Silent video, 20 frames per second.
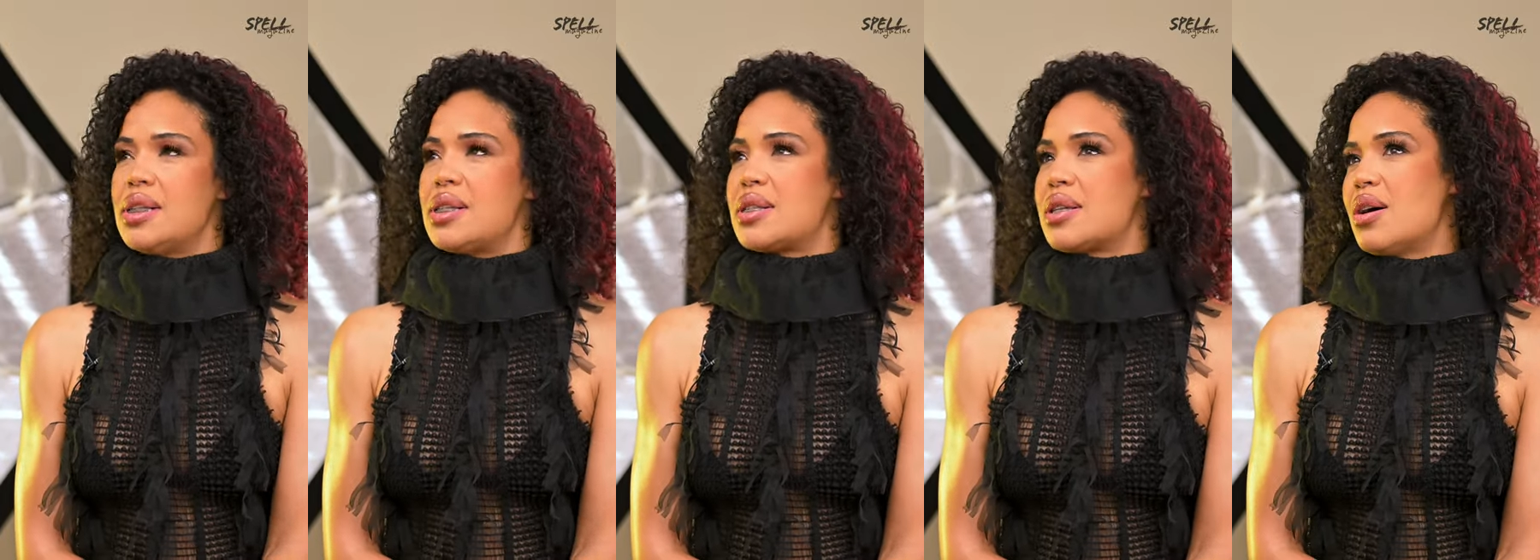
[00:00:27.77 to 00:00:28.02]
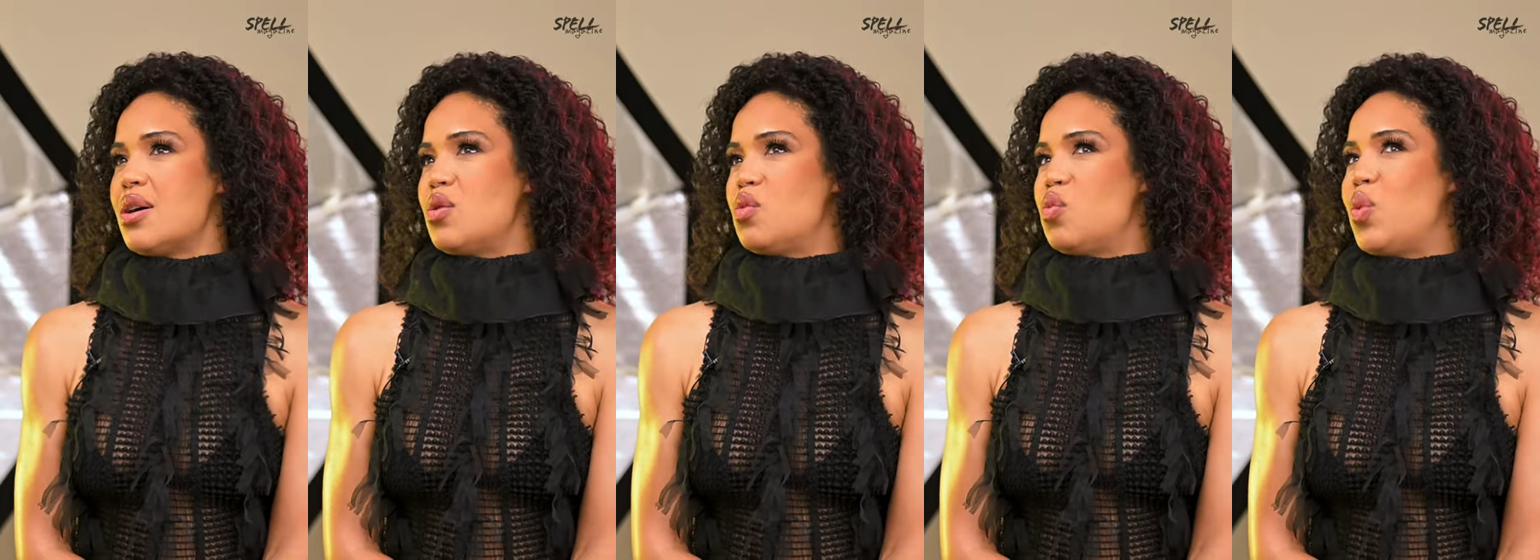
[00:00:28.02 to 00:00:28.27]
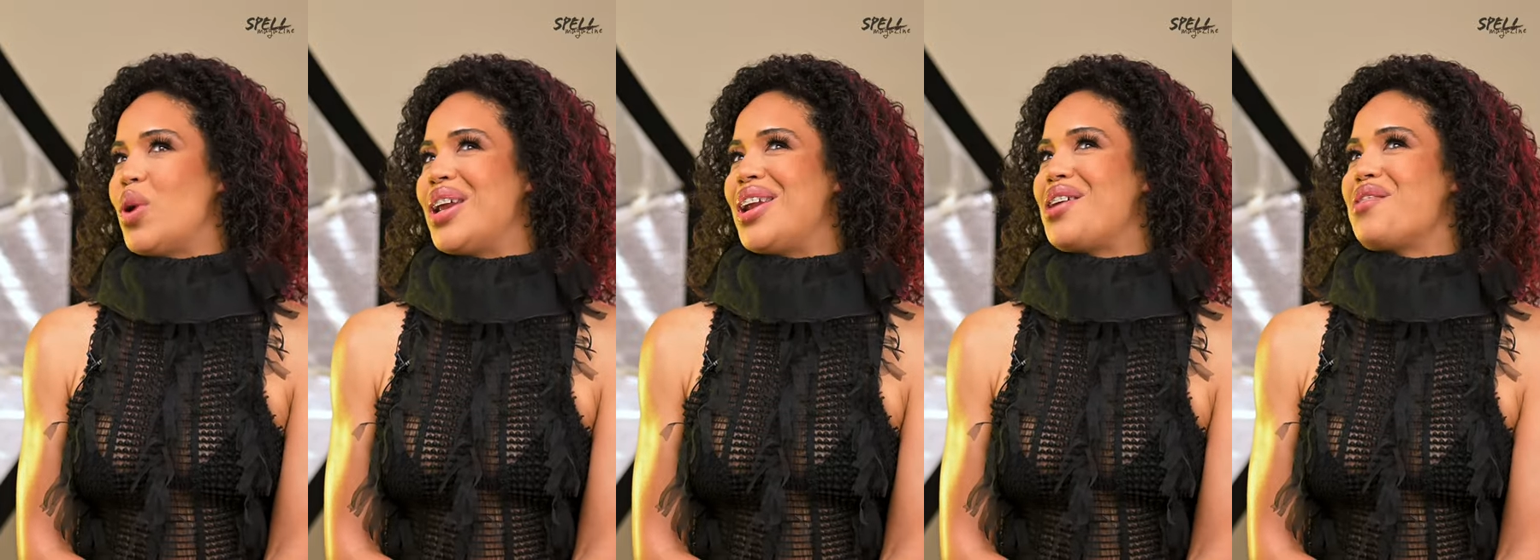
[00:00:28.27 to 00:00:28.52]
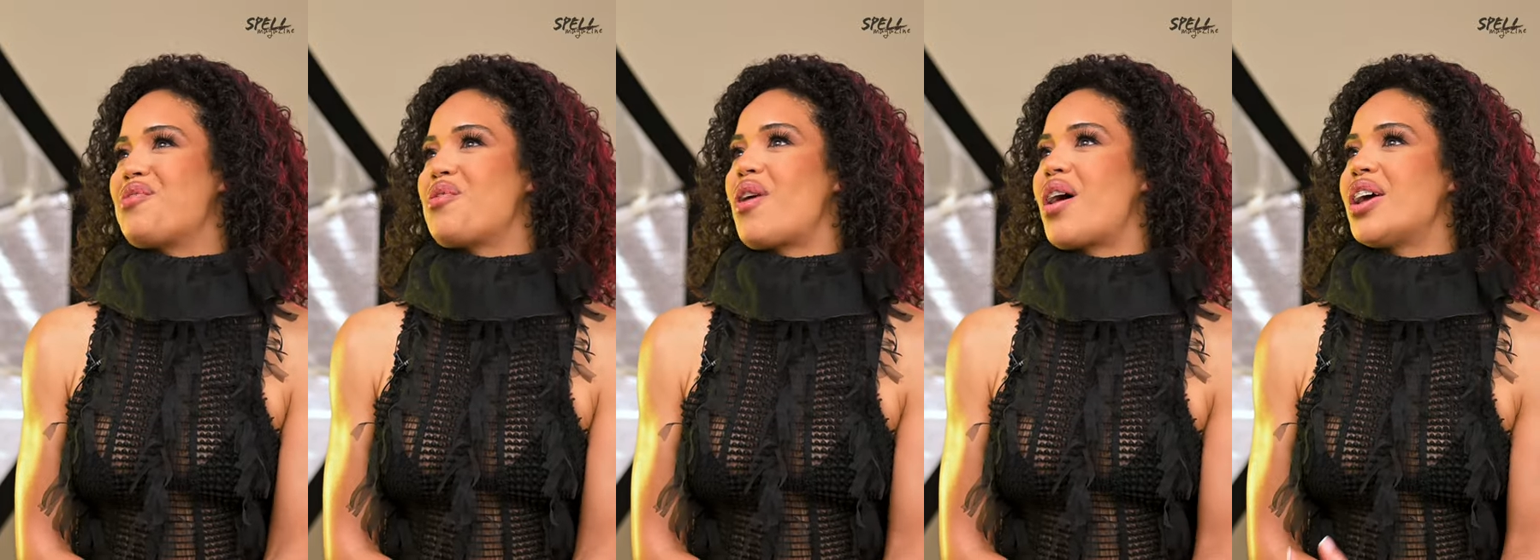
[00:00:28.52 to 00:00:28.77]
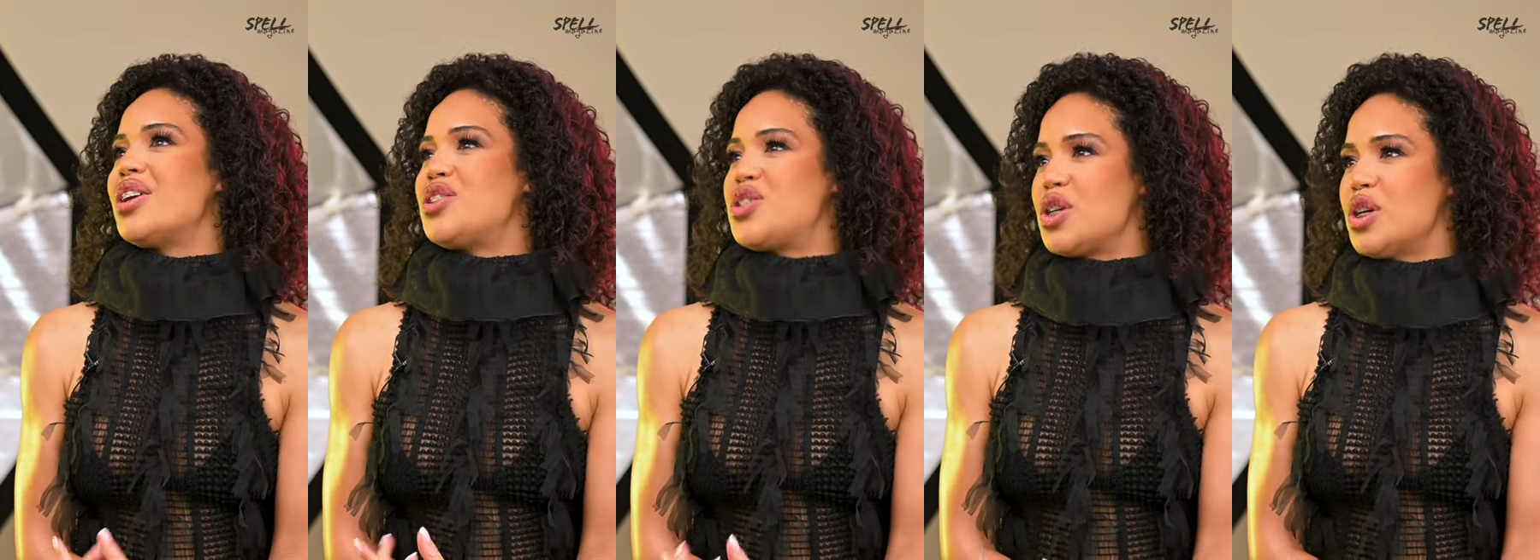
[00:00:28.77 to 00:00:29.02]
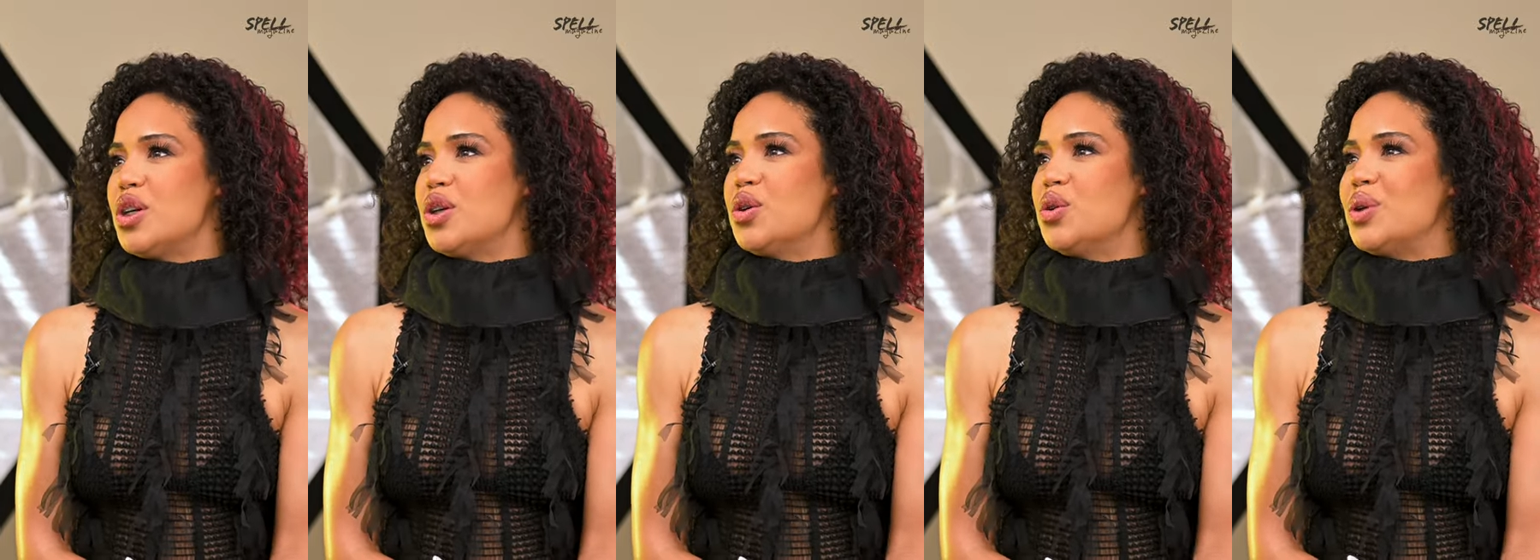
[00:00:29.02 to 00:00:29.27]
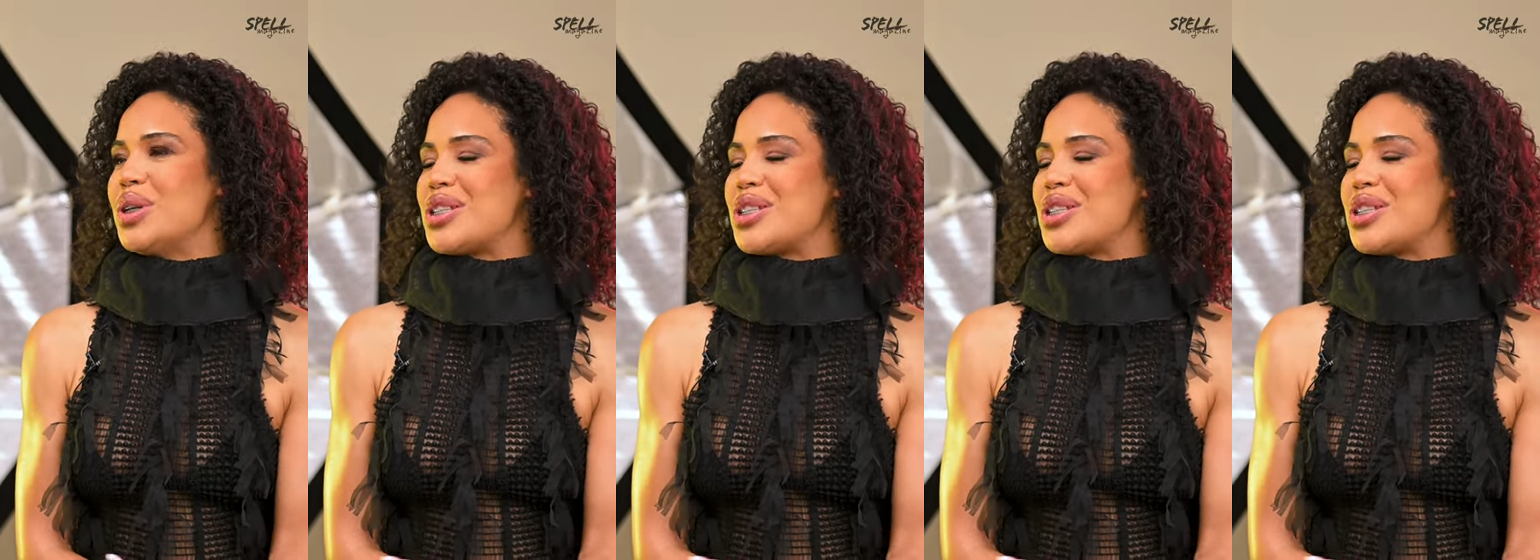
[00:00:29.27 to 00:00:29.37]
So whenever I do,